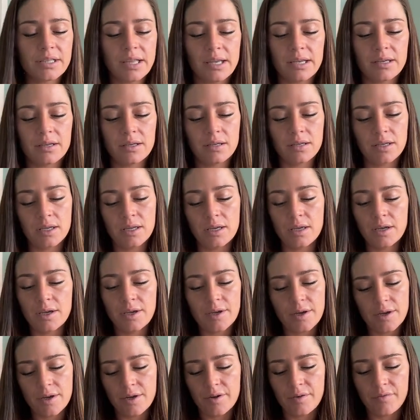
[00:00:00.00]
Like
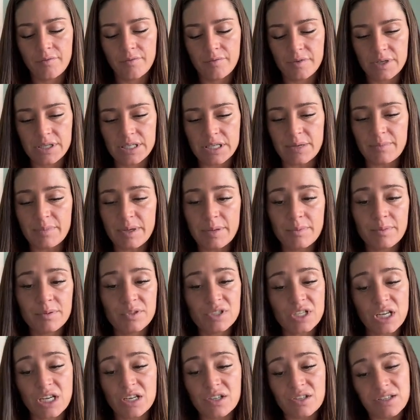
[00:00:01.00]
for some people,
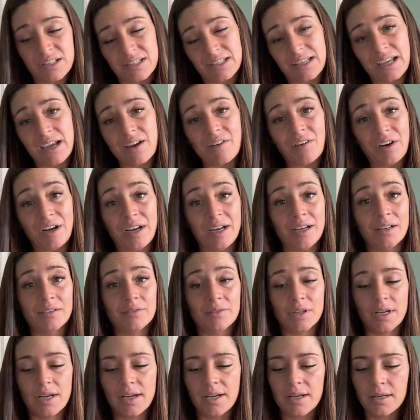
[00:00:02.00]
change is scary,
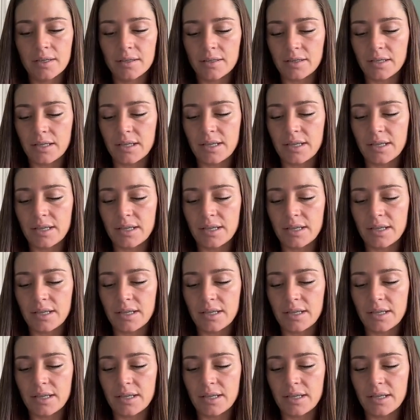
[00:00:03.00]
right?